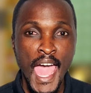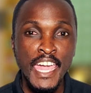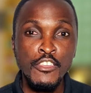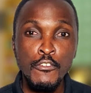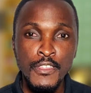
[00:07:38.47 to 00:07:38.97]

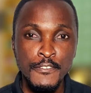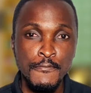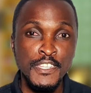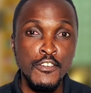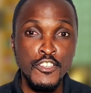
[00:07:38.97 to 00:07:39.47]
I know this
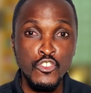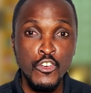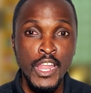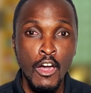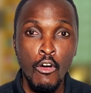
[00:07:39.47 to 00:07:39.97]
video is
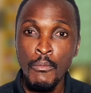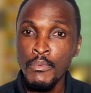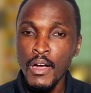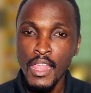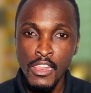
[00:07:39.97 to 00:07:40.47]
gonna help
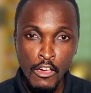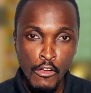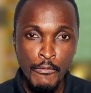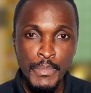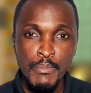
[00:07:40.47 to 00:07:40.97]
a
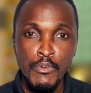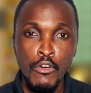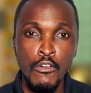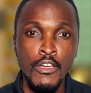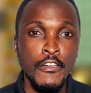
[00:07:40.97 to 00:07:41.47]
lot of
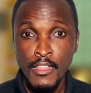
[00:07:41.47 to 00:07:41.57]
people.